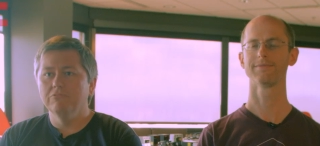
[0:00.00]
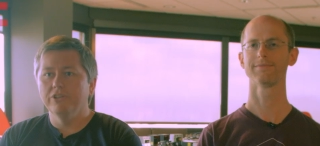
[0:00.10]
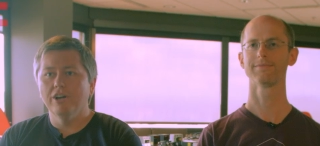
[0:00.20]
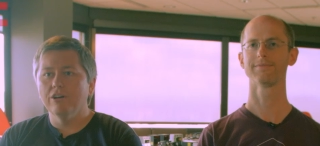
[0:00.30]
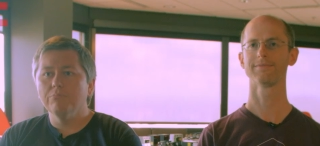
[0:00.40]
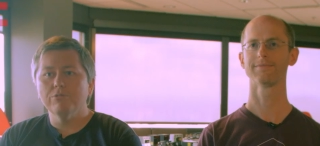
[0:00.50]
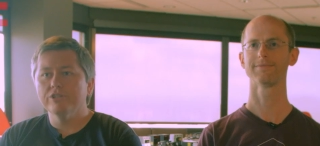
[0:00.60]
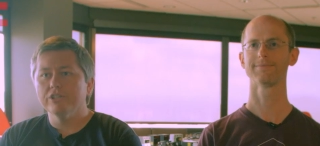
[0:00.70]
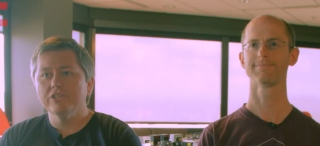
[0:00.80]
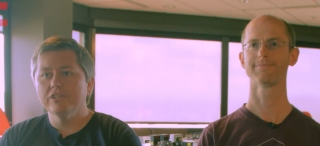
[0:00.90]
Speaker 1: VR
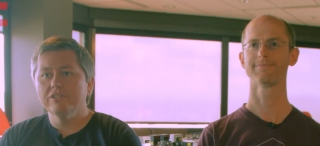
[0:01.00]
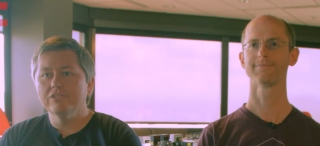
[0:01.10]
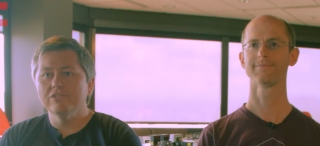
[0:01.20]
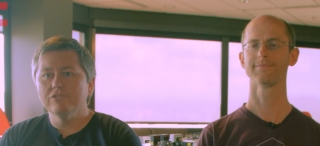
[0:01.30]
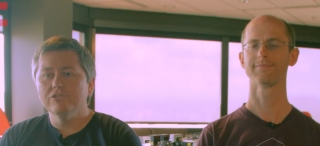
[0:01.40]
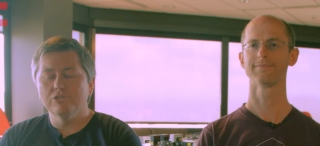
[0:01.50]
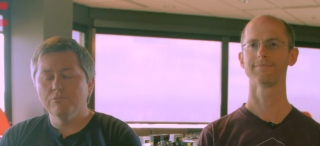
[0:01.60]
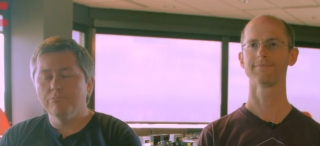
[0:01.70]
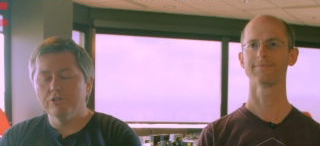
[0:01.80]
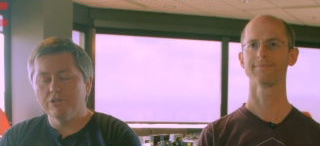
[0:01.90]
projects here since, since
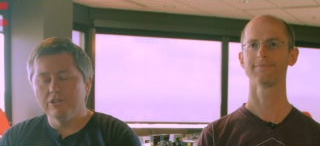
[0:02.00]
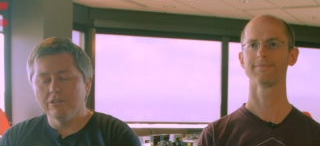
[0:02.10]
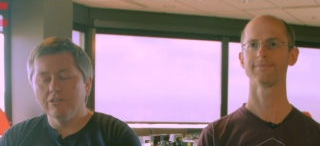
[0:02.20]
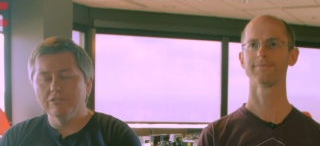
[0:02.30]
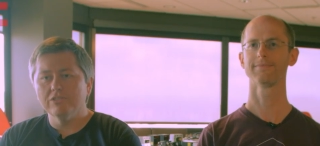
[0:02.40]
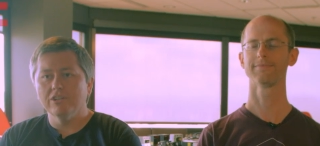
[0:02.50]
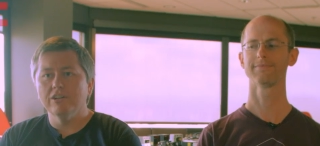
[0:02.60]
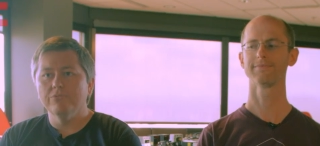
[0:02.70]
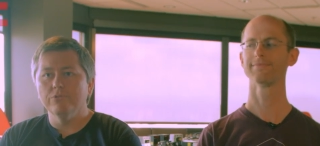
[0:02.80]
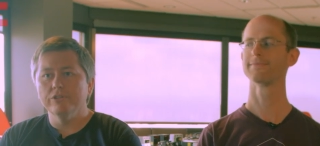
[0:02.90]
pretty much I, I
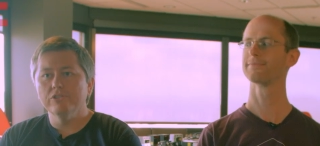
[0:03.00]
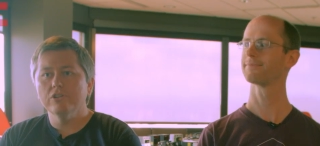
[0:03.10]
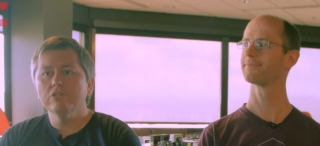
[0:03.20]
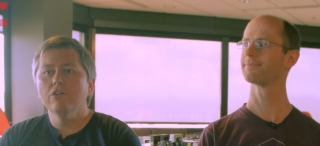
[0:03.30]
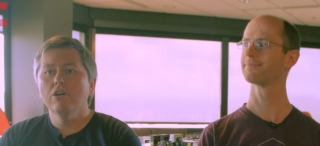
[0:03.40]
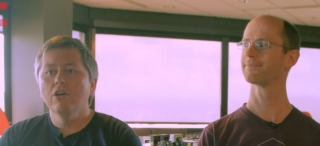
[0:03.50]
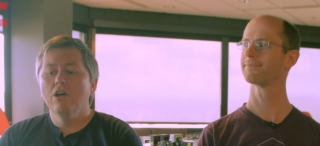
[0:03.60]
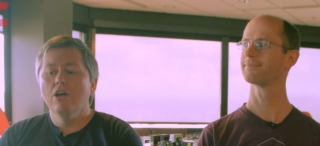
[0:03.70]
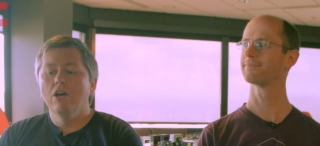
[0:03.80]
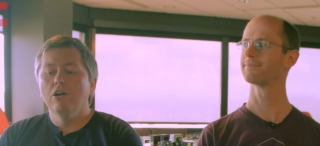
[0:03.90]
started four years ago.
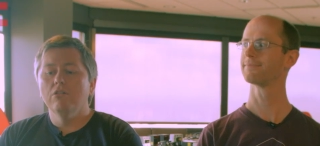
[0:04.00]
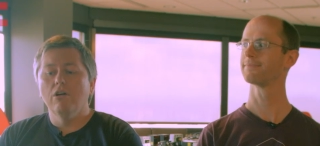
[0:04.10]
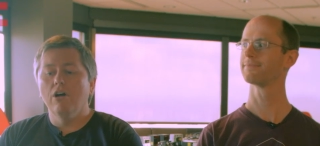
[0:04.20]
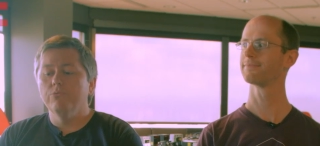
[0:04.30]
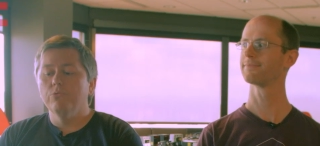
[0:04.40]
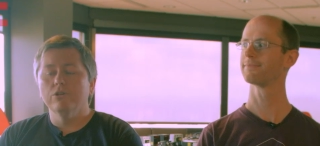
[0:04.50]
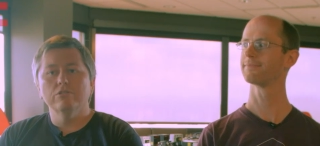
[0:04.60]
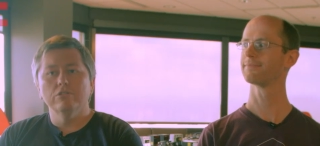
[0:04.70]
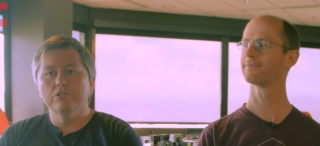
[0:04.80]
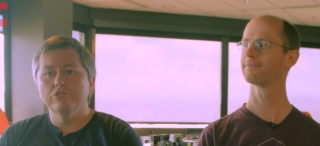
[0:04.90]
I've
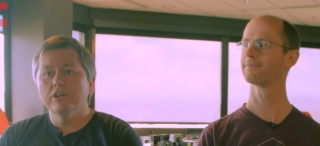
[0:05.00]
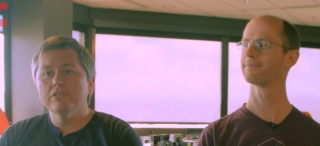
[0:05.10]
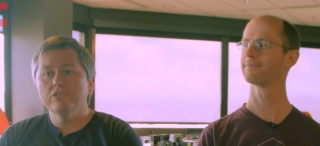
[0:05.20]
worked on the tracking